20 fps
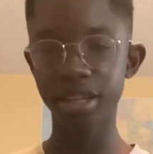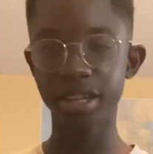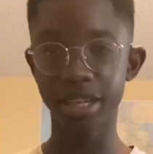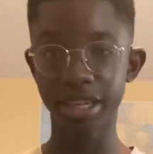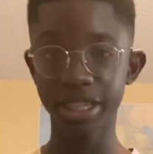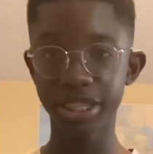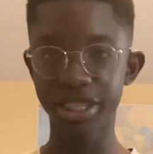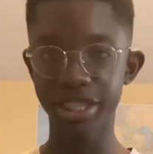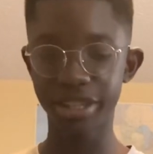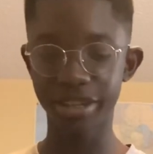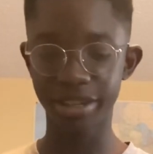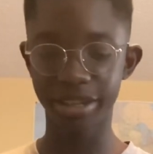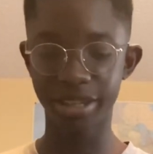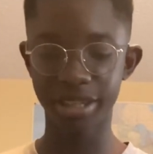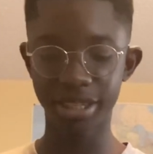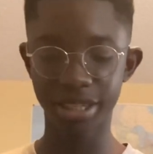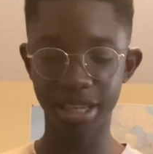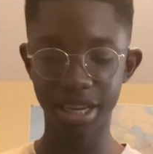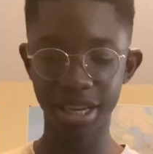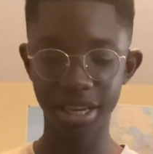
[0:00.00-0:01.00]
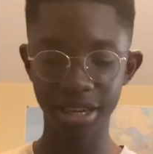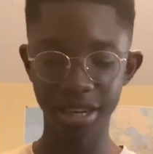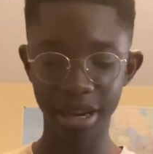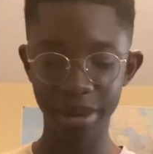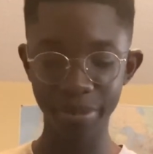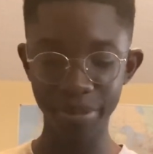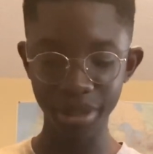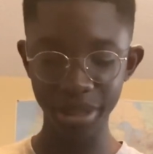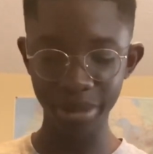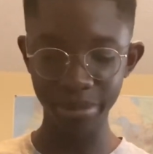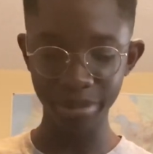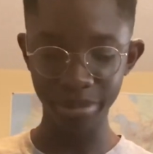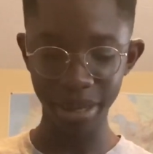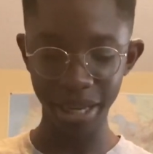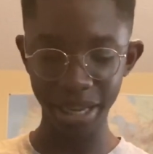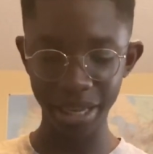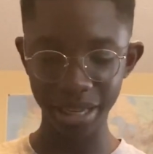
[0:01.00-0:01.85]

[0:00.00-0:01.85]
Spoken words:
engineering design, and I put them on